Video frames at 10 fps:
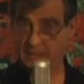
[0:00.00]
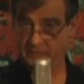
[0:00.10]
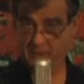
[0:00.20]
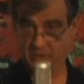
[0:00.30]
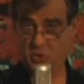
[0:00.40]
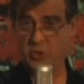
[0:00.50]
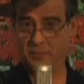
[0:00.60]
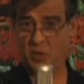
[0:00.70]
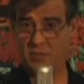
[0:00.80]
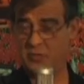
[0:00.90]
The only
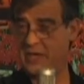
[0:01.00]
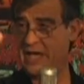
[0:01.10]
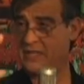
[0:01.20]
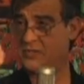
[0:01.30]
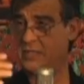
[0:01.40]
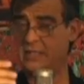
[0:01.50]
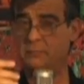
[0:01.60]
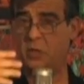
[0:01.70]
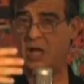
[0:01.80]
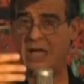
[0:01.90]
problem with that is it
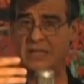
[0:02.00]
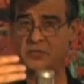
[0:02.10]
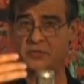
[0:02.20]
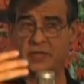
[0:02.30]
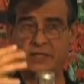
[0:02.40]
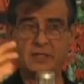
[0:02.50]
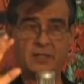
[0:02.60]
implies that